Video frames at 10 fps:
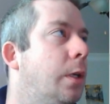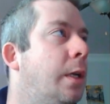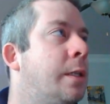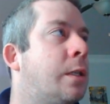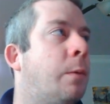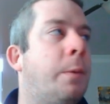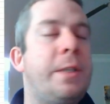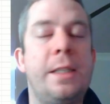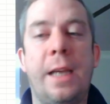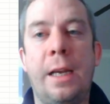is come up to
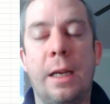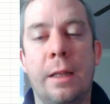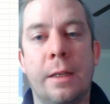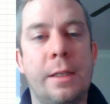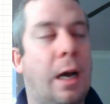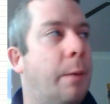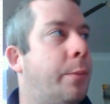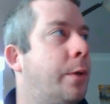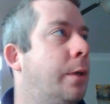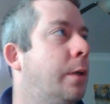data in the top
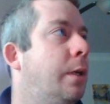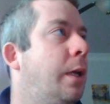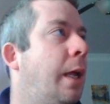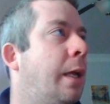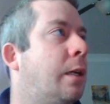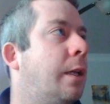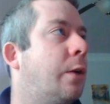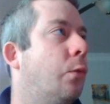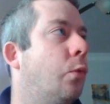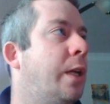and click
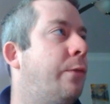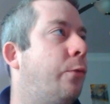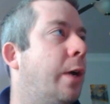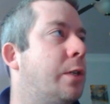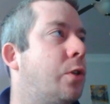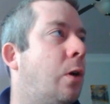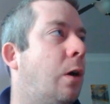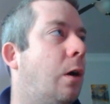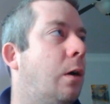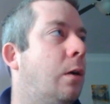refresh
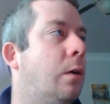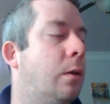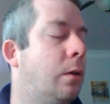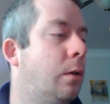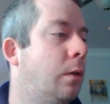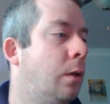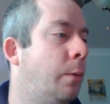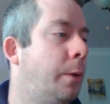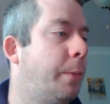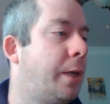all. Let
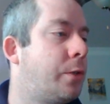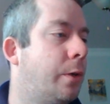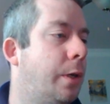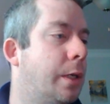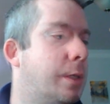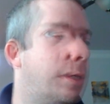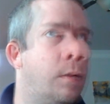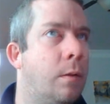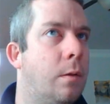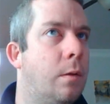me make sure you can see
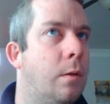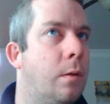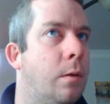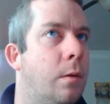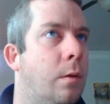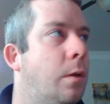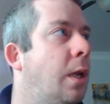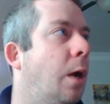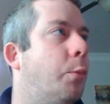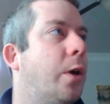that.
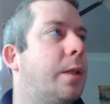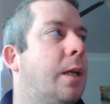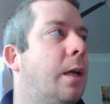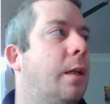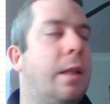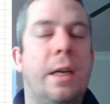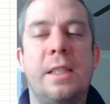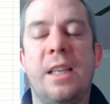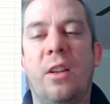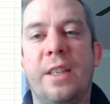Now I brought the
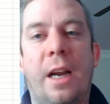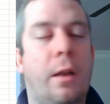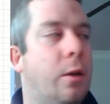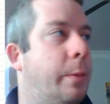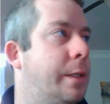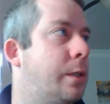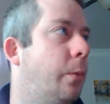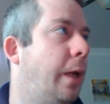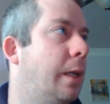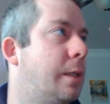Excel down a little bit so
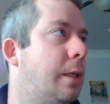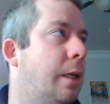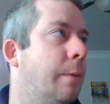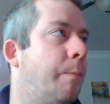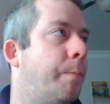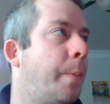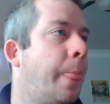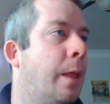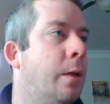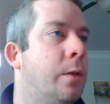we can see.
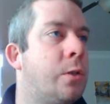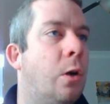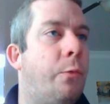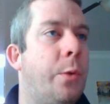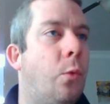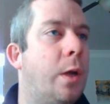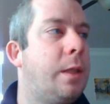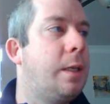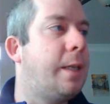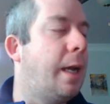So if we want
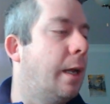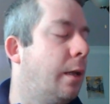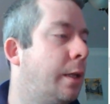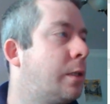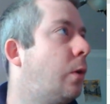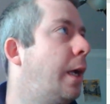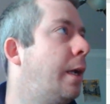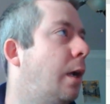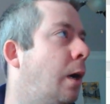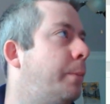the data, let's go ahead and
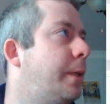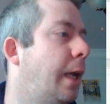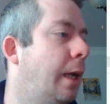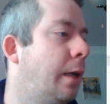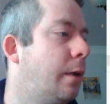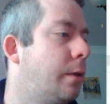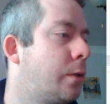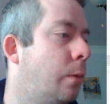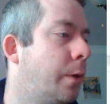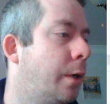update it. So
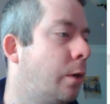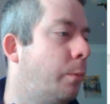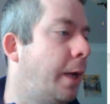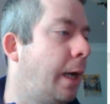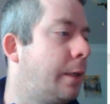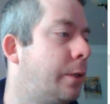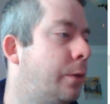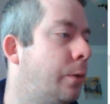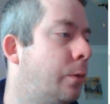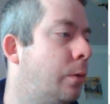I'm going to go back
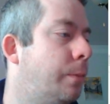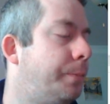to